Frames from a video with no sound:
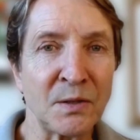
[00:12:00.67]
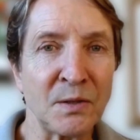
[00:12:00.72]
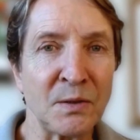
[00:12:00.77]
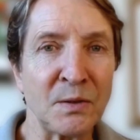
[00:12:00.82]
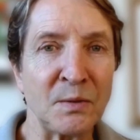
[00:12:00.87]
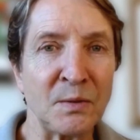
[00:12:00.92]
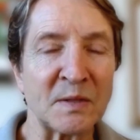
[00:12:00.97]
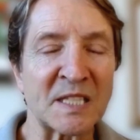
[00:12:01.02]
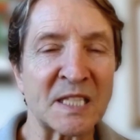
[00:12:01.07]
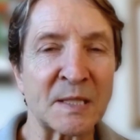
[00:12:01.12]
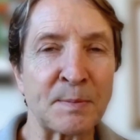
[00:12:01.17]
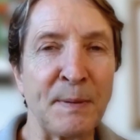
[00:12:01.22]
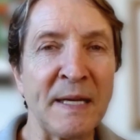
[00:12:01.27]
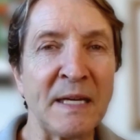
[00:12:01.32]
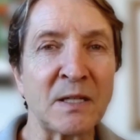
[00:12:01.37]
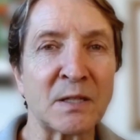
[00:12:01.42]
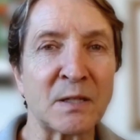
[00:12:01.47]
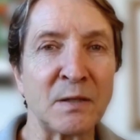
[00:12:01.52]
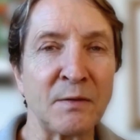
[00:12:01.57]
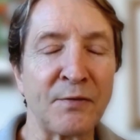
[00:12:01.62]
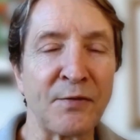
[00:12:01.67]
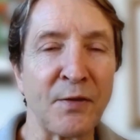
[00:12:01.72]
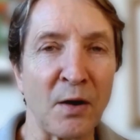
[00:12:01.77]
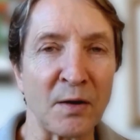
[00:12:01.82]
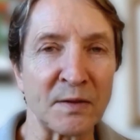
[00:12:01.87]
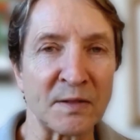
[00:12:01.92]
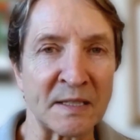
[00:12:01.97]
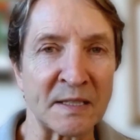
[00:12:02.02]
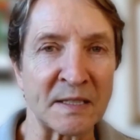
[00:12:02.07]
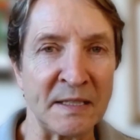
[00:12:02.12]
to speak to
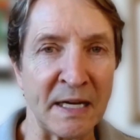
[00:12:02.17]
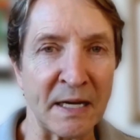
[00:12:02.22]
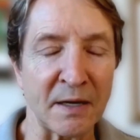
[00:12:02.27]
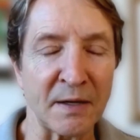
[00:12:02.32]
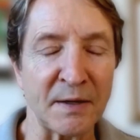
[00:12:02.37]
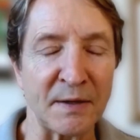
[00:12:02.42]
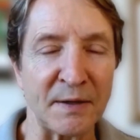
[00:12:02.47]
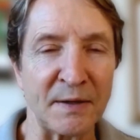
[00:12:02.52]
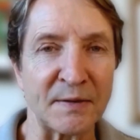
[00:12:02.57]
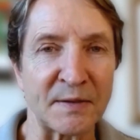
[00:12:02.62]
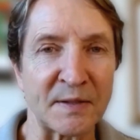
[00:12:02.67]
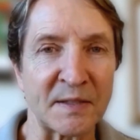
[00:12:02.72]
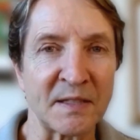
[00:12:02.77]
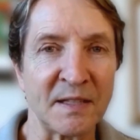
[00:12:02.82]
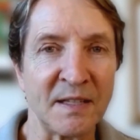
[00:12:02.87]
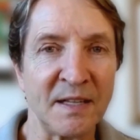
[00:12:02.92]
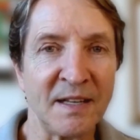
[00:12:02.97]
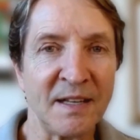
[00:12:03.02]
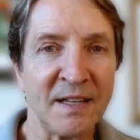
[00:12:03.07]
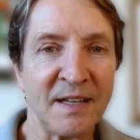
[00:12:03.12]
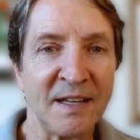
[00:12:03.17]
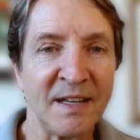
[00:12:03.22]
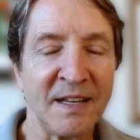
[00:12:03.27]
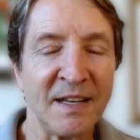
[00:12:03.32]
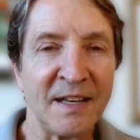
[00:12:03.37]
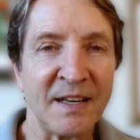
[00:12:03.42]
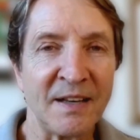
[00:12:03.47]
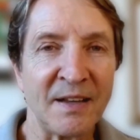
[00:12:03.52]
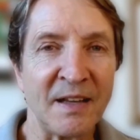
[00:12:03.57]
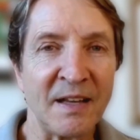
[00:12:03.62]
false narratives.
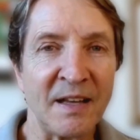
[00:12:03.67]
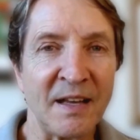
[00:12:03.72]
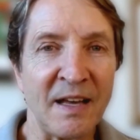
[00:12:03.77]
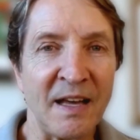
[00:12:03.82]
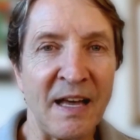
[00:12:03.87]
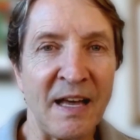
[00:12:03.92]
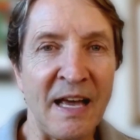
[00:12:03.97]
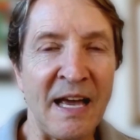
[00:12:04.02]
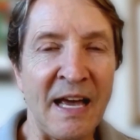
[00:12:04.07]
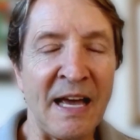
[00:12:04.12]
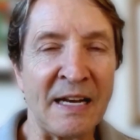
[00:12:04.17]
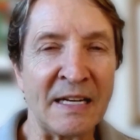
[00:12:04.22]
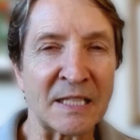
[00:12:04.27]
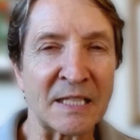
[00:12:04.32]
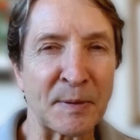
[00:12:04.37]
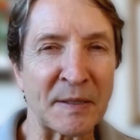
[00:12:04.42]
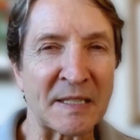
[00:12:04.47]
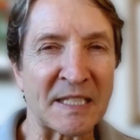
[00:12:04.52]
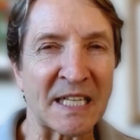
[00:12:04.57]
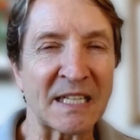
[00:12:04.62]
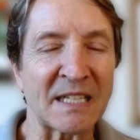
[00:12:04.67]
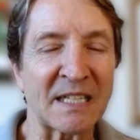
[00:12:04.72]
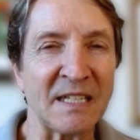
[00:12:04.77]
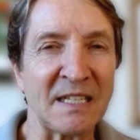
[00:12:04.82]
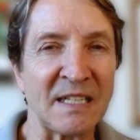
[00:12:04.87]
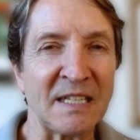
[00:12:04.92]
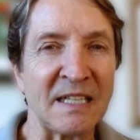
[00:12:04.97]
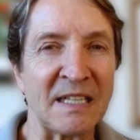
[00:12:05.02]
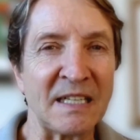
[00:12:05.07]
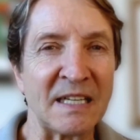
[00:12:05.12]
And it's
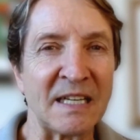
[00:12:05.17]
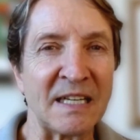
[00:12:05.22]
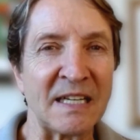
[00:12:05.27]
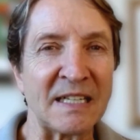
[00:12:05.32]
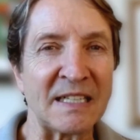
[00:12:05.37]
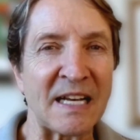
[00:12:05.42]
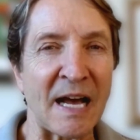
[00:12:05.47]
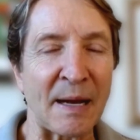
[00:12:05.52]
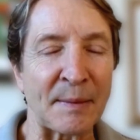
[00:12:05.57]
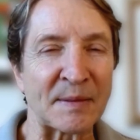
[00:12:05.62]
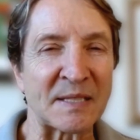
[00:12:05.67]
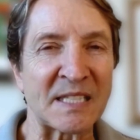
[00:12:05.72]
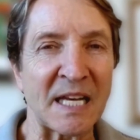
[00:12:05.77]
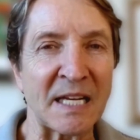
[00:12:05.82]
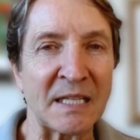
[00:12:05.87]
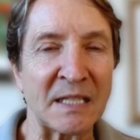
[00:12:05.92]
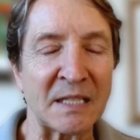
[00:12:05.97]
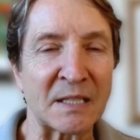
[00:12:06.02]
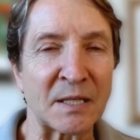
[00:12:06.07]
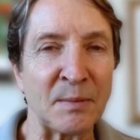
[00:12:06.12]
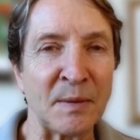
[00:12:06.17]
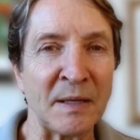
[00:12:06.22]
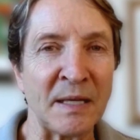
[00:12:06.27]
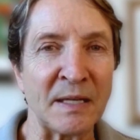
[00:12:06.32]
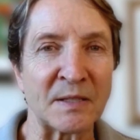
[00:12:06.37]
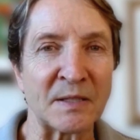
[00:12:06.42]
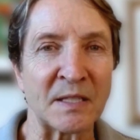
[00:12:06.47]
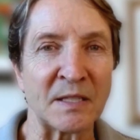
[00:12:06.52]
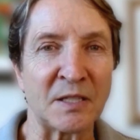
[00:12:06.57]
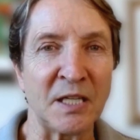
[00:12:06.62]
particularly setting to
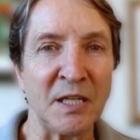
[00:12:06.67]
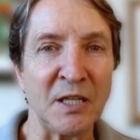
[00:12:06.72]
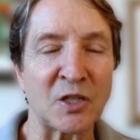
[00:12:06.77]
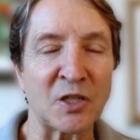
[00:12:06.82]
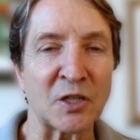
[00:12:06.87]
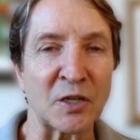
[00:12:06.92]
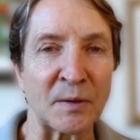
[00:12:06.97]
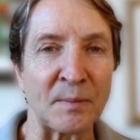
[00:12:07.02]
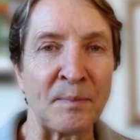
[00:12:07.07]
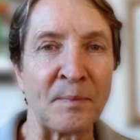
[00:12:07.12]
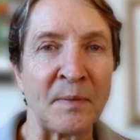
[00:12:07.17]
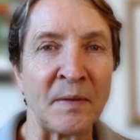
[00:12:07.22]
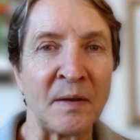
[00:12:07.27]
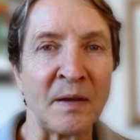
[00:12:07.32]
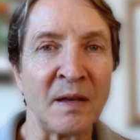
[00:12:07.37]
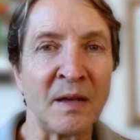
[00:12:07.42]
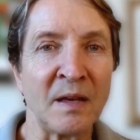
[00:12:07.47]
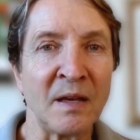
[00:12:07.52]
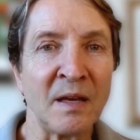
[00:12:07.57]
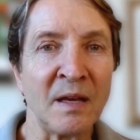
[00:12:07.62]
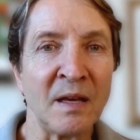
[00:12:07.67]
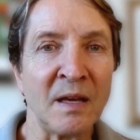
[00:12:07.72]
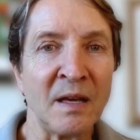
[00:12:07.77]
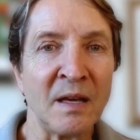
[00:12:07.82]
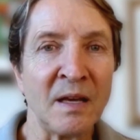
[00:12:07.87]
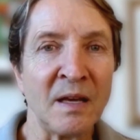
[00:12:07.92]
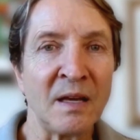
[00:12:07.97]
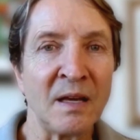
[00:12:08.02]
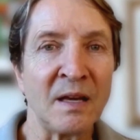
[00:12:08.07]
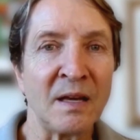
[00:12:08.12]
me as a teacher
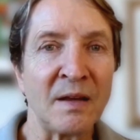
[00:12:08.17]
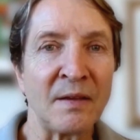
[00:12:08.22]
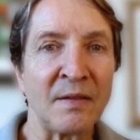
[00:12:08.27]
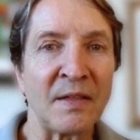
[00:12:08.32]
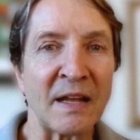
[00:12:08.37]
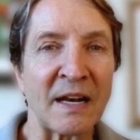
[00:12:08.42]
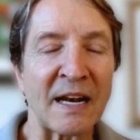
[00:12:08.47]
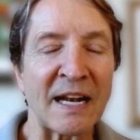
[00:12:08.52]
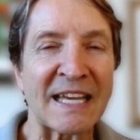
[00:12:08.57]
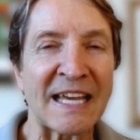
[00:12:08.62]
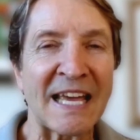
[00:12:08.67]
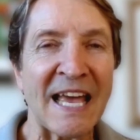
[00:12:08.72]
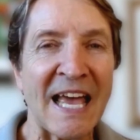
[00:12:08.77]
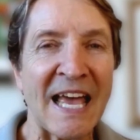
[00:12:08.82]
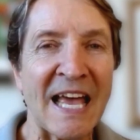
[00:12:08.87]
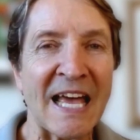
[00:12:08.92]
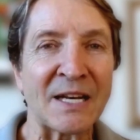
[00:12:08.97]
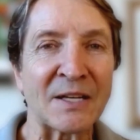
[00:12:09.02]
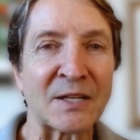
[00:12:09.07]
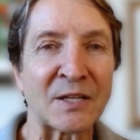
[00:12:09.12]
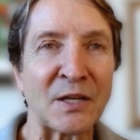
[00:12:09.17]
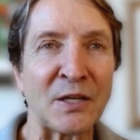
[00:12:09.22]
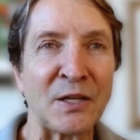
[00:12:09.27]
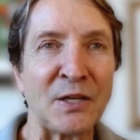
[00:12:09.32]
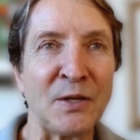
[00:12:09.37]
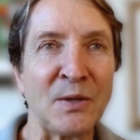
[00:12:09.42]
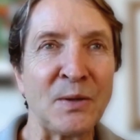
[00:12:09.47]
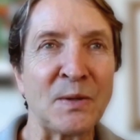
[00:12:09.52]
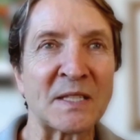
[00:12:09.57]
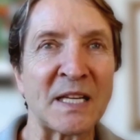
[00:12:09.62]
that I can't
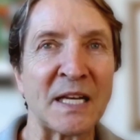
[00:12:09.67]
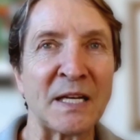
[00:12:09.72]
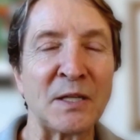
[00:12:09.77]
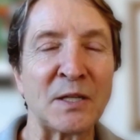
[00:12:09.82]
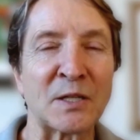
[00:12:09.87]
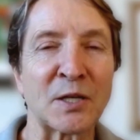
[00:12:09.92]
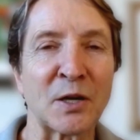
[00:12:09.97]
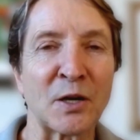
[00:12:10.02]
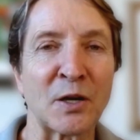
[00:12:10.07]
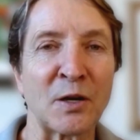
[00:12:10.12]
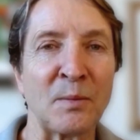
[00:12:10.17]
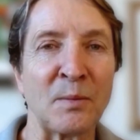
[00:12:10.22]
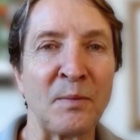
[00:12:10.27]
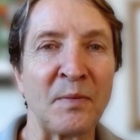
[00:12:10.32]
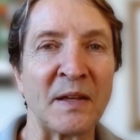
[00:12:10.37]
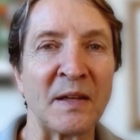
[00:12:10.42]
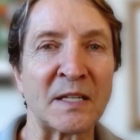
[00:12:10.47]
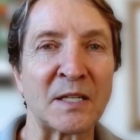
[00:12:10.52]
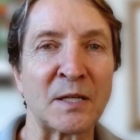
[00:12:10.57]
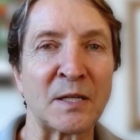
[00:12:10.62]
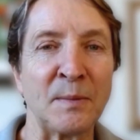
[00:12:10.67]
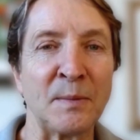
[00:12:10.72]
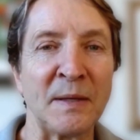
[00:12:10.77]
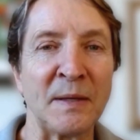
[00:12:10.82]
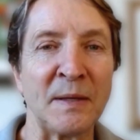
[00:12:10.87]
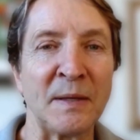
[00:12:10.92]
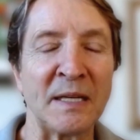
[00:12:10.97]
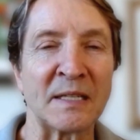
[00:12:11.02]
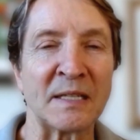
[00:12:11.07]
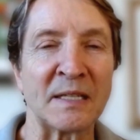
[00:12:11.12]
use any term to
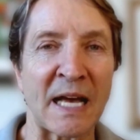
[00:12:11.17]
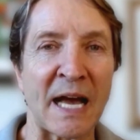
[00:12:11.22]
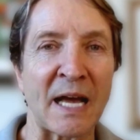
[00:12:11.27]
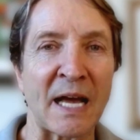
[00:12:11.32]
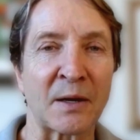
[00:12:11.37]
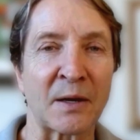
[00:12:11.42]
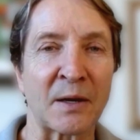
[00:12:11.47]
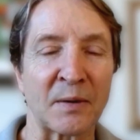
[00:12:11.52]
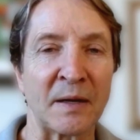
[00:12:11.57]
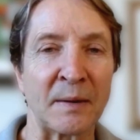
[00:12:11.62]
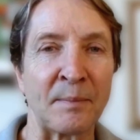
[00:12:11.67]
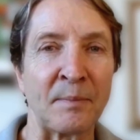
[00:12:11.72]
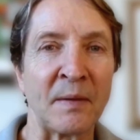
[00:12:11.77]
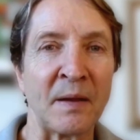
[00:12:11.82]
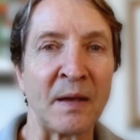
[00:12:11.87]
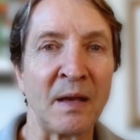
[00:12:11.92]
me is accurate.